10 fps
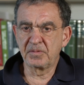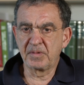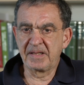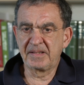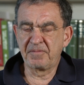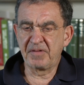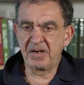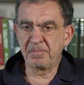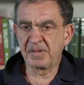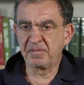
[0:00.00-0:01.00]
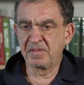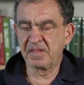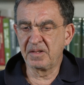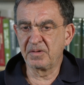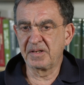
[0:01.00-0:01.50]
We had developed a
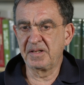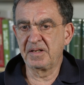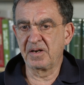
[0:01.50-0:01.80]
theory